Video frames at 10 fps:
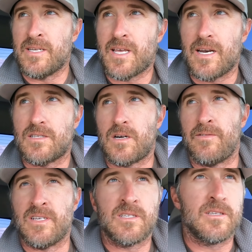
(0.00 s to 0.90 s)
buddy's got a
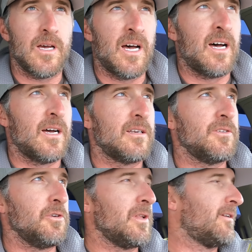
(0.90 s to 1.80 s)
service
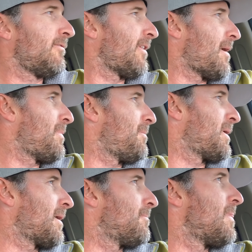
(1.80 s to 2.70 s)
dually flatbed
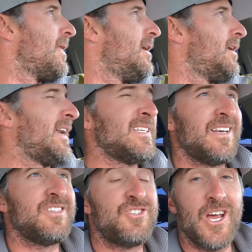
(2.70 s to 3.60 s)
pickup. He
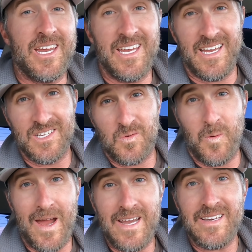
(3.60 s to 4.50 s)
said he's checking his
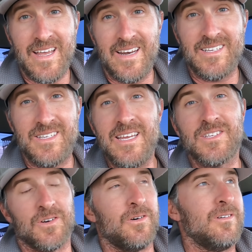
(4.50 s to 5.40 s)
weight and his
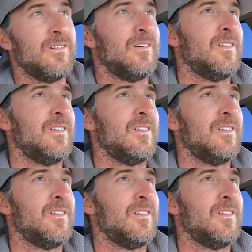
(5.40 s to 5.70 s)
diesel.